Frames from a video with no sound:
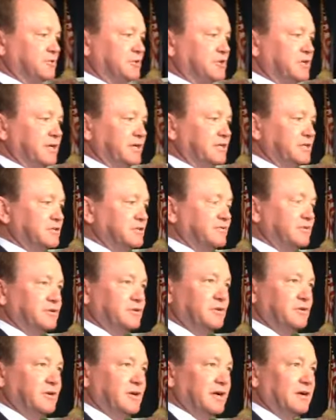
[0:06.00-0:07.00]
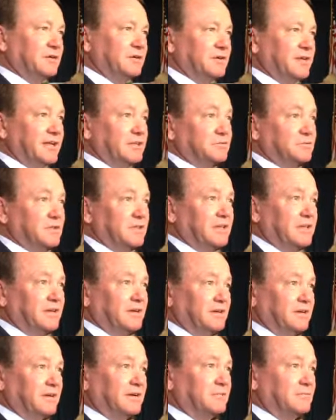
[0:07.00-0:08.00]
projections for turnout, and that's really
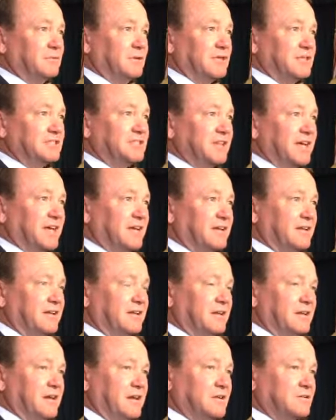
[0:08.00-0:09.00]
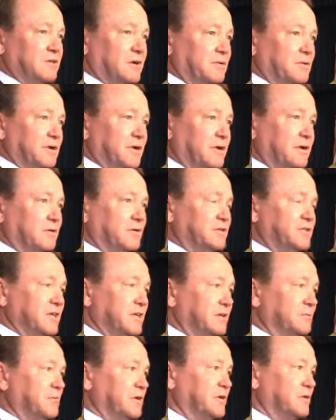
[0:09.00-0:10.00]
really sad. So I would encourage
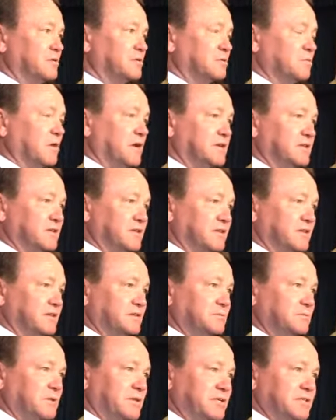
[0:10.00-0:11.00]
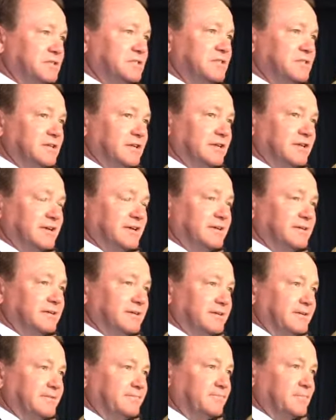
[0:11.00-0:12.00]
anybody who's watching this, please, uh,
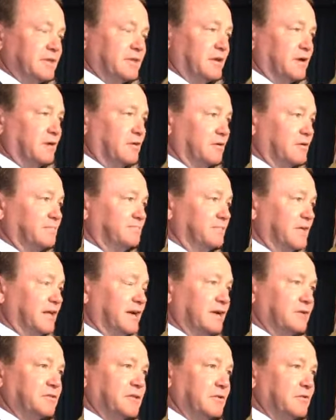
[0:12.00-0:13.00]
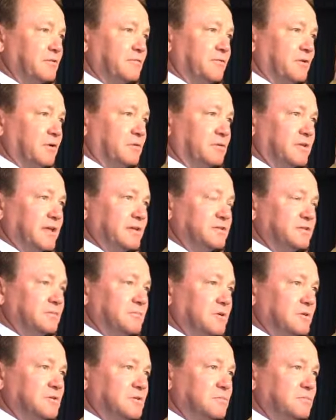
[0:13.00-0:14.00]
you know, get out there and vote. That's
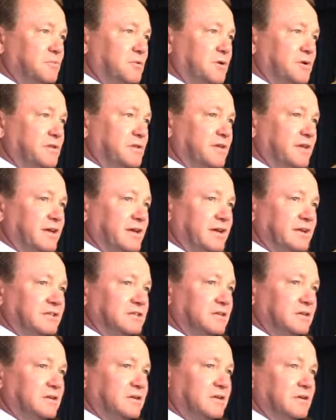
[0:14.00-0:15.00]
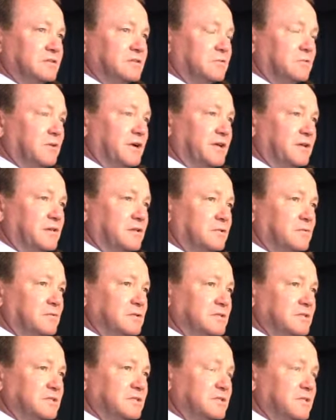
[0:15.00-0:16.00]
the most important thing. It's a it's a right that
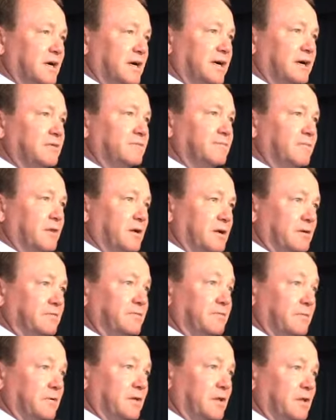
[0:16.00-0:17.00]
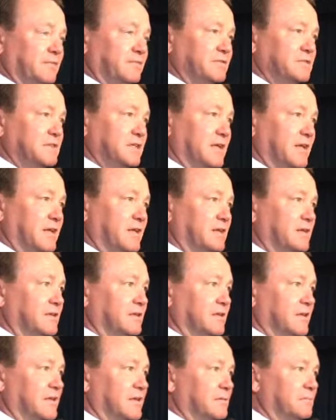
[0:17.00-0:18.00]
was hard fought for all of us to get
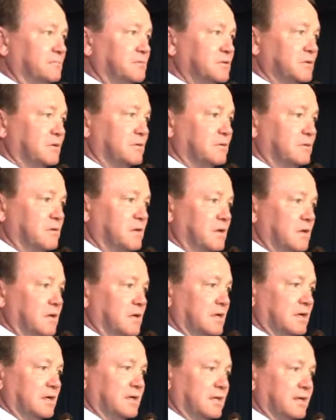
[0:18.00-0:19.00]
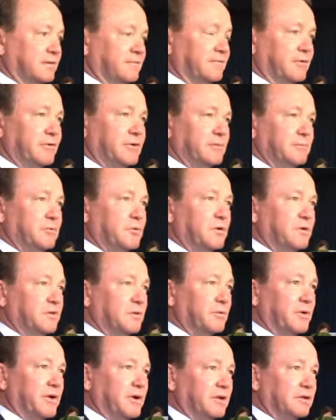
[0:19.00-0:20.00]
and to keep. So uh, very
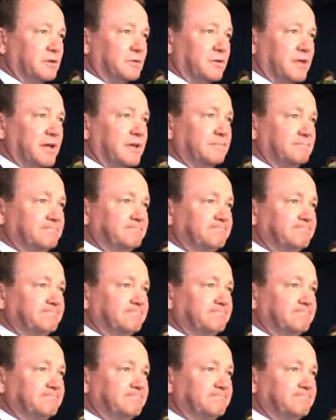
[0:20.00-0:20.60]
important that we all do that.